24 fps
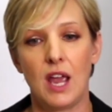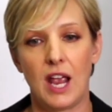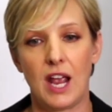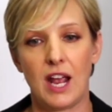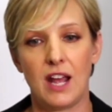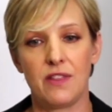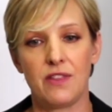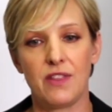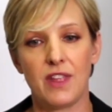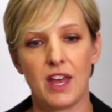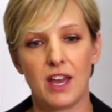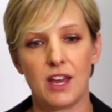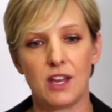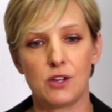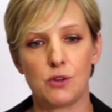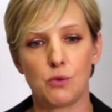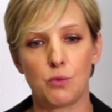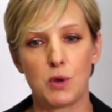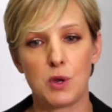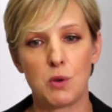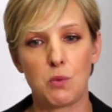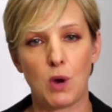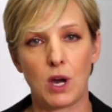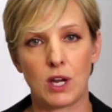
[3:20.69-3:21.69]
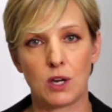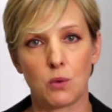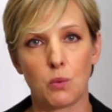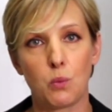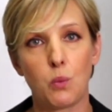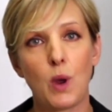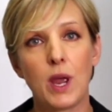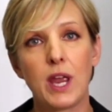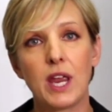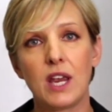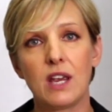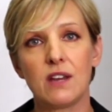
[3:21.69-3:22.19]
And then we want to
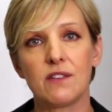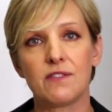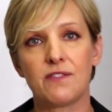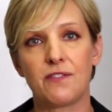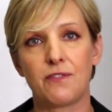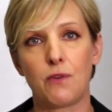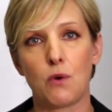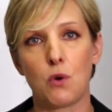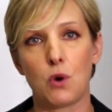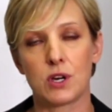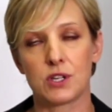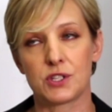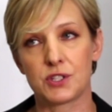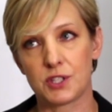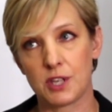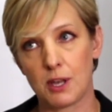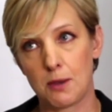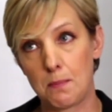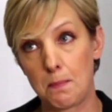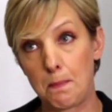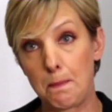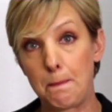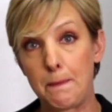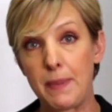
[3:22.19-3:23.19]
wait for some